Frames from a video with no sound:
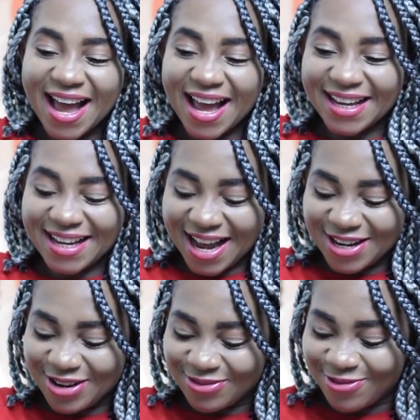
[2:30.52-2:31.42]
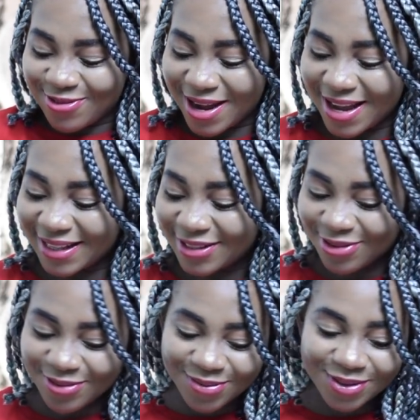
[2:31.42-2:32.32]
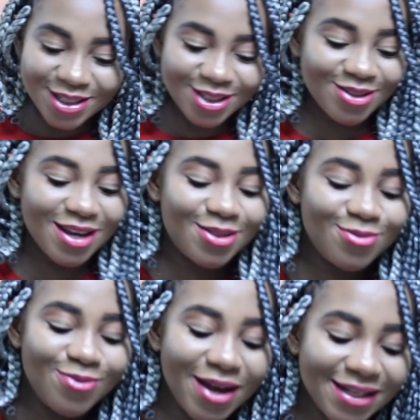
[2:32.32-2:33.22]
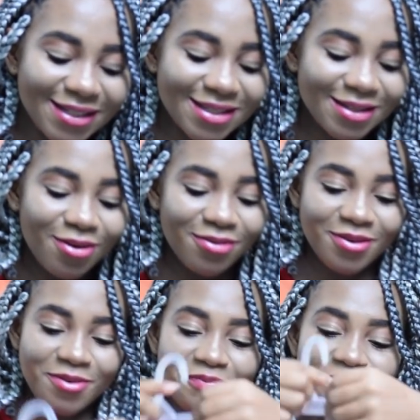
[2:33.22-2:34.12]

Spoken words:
I cannot wait for baby G to get to wear this stuff.